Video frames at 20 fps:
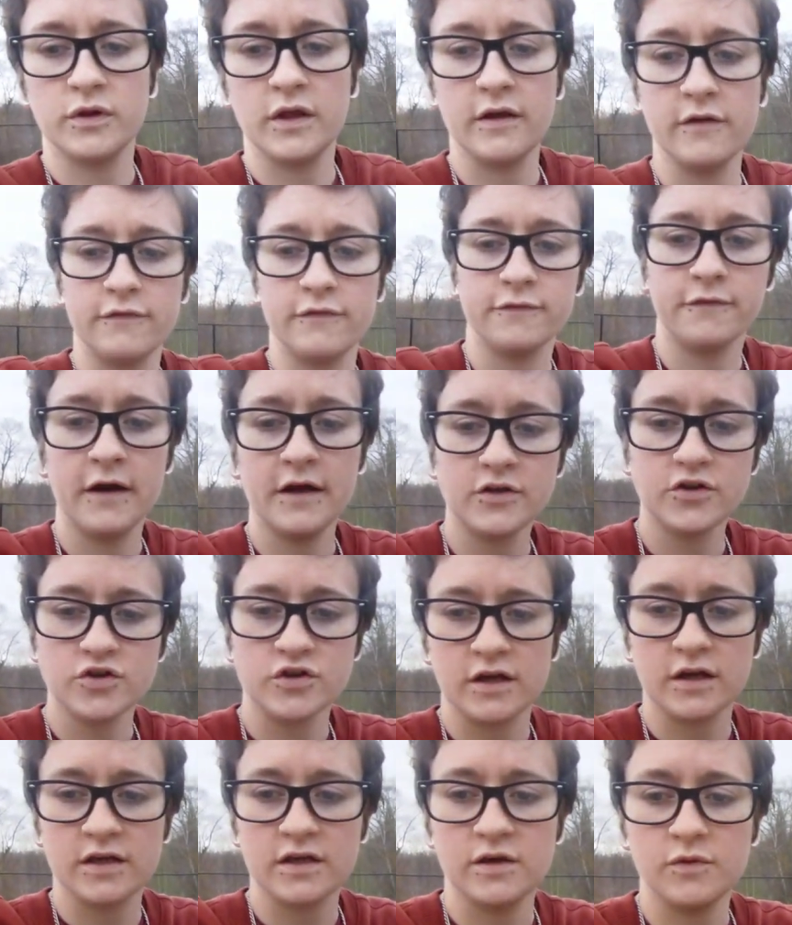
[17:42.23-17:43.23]
play fetch
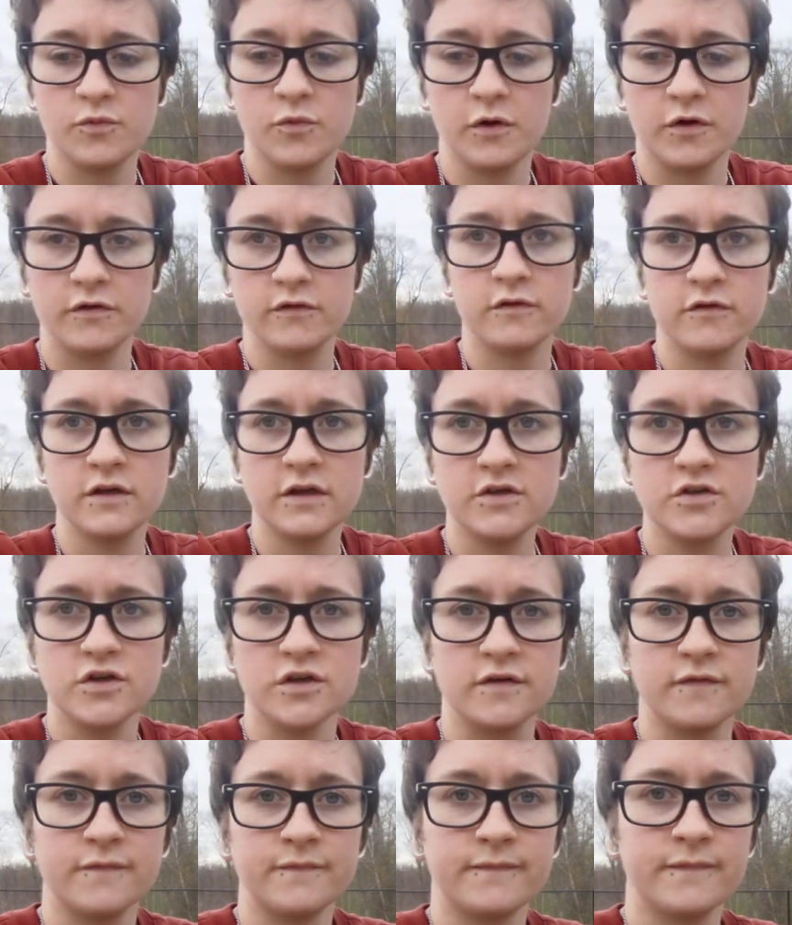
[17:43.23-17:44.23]
and that he wants
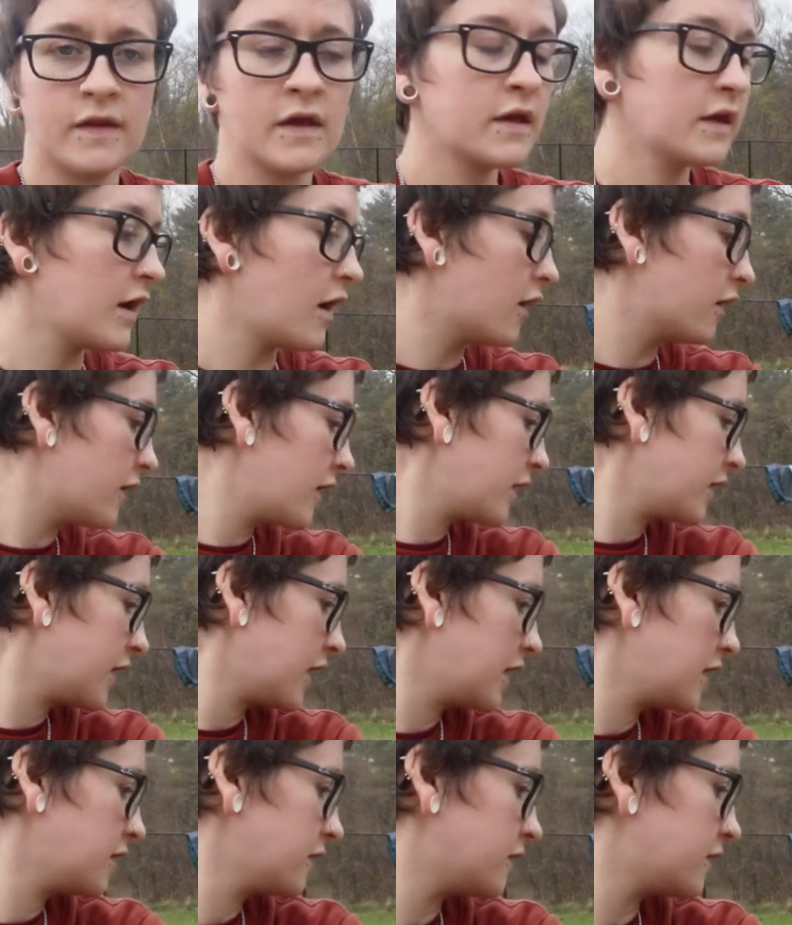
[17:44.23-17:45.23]
attention. All right,
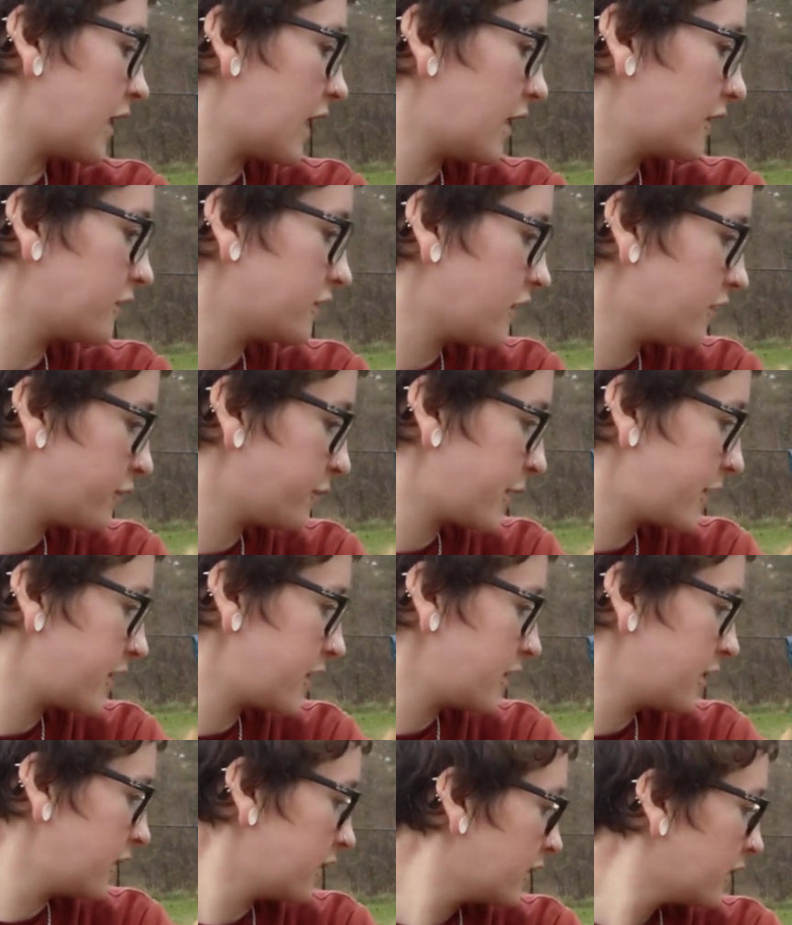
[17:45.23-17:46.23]
Kane, that's enough,
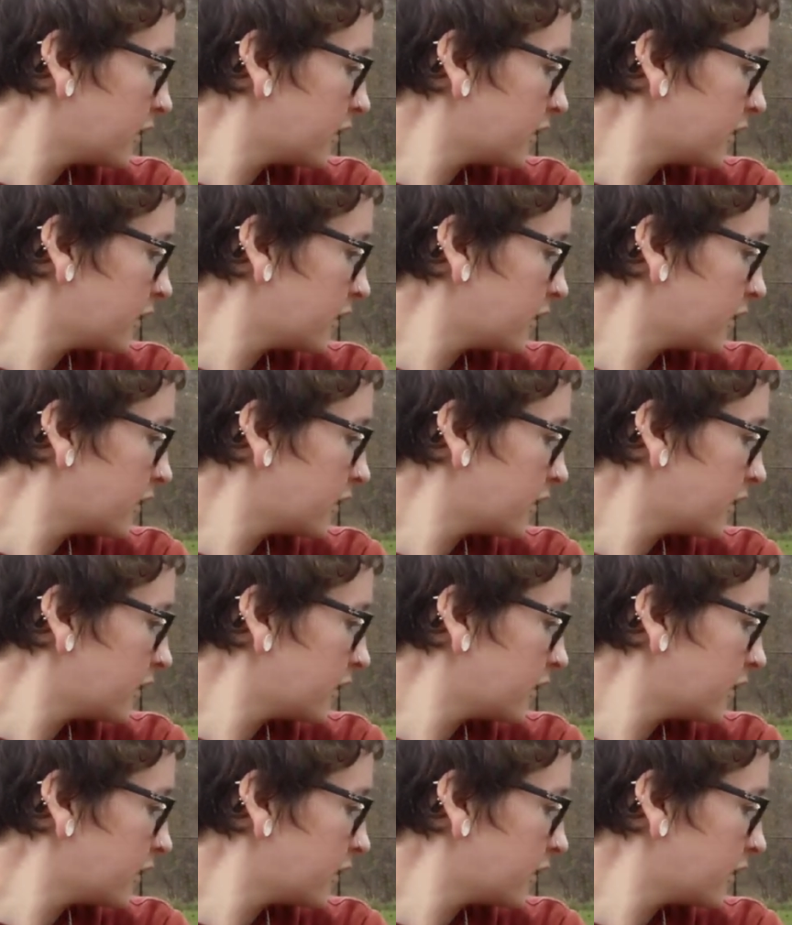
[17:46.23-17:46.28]
buddy